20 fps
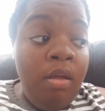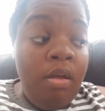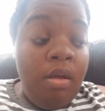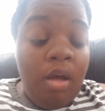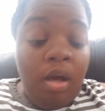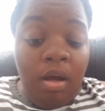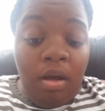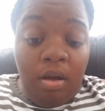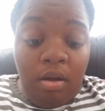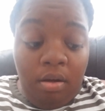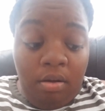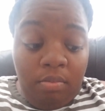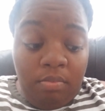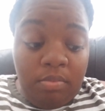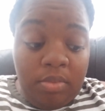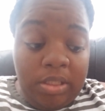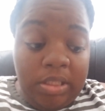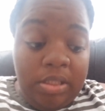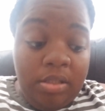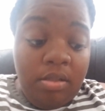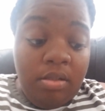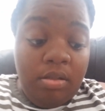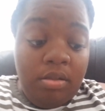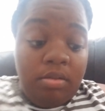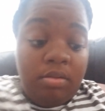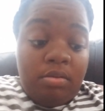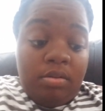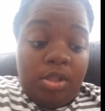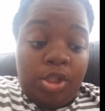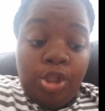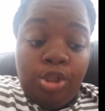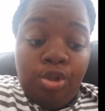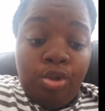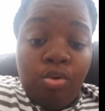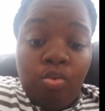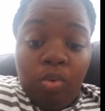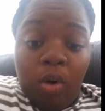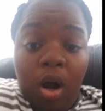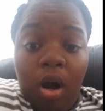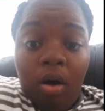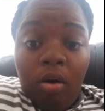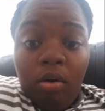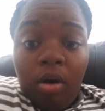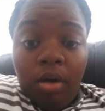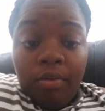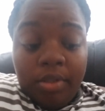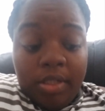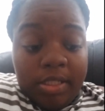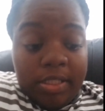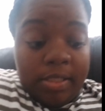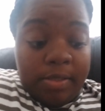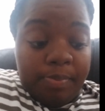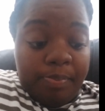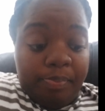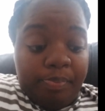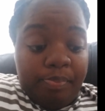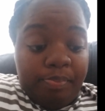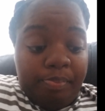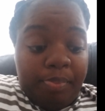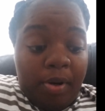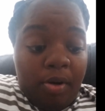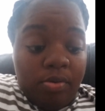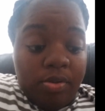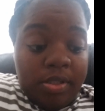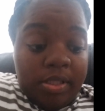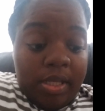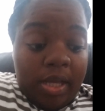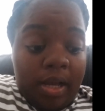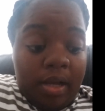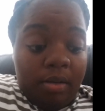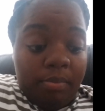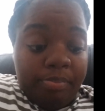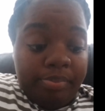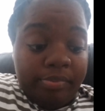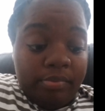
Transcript: to do wrong on this post-op